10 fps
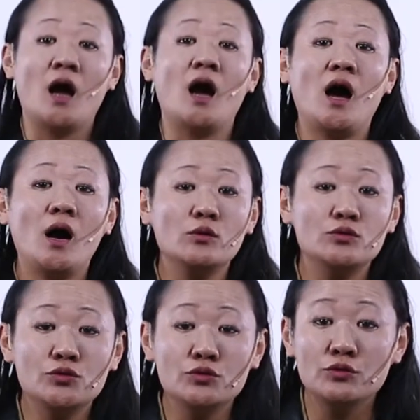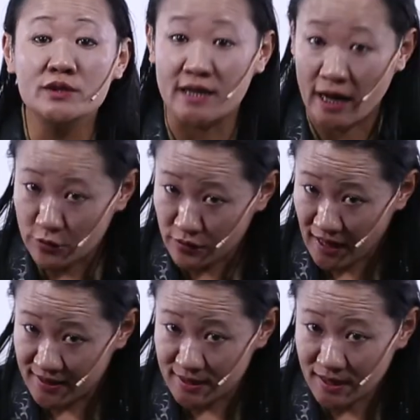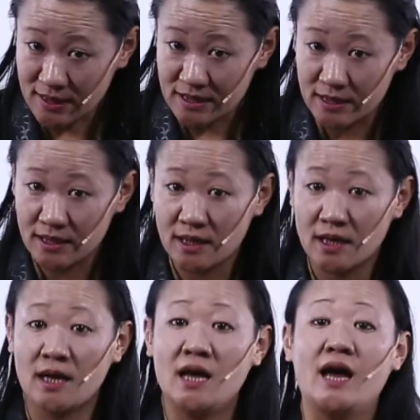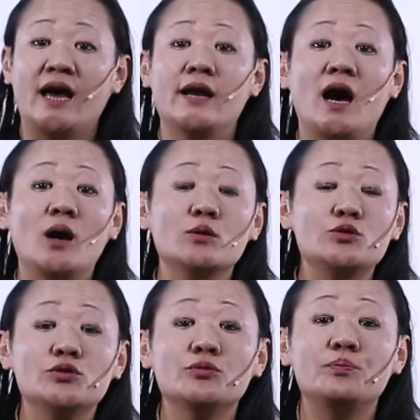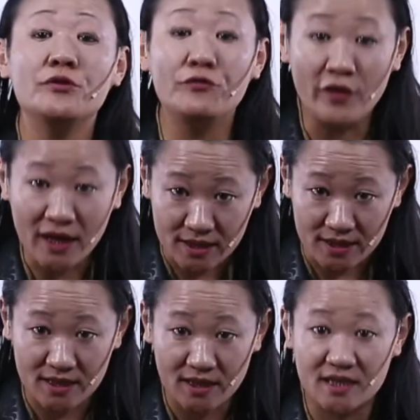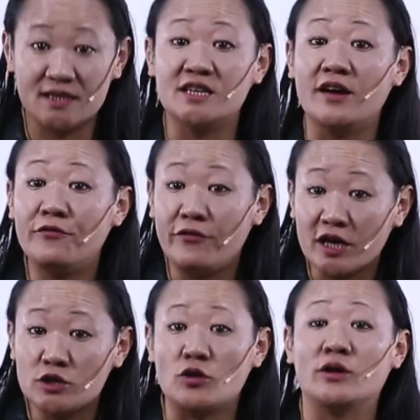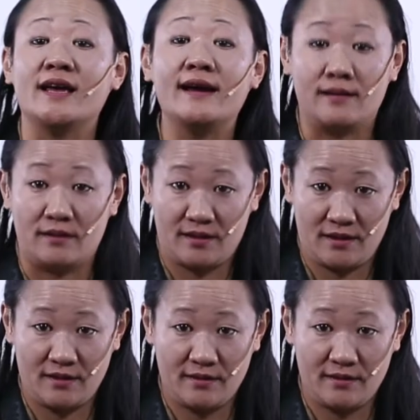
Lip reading: How do you diagnose it? And how do you prevent its effect on health?